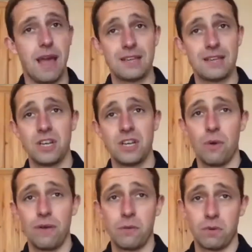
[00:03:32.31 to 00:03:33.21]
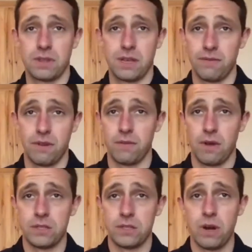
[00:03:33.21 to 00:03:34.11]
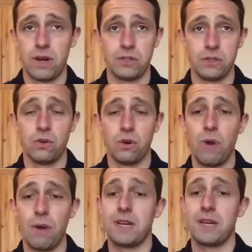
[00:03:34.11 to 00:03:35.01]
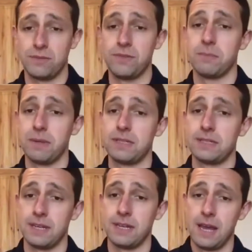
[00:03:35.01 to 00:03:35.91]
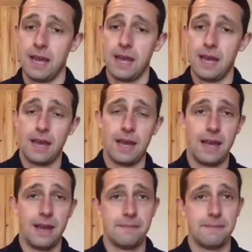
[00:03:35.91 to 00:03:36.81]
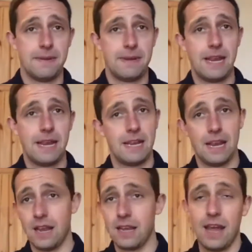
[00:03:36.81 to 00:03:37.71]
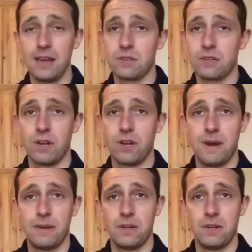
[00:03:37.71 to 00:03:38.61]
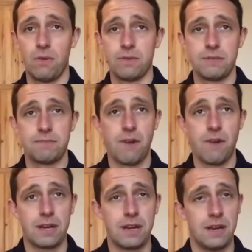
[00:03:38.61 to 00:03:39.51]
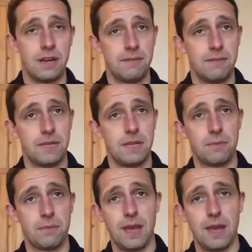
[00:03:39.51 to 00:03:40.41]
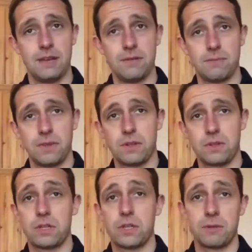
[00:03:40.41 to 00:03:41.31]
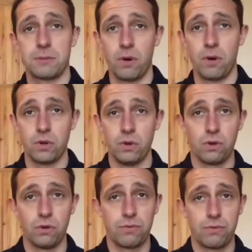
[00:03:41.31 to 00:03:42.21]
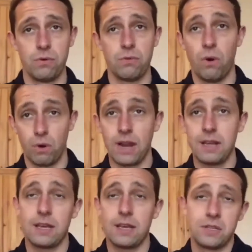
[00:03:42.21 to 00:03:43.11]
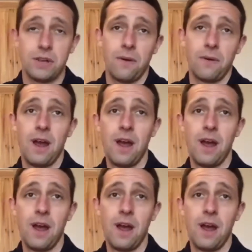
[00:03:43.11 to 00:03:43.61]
SEO, if you want to think of it as a word, it's your website's visibility. Um, it, again, talking about you know obviously ranking and you know getting to the top spot on Google through organic SEO.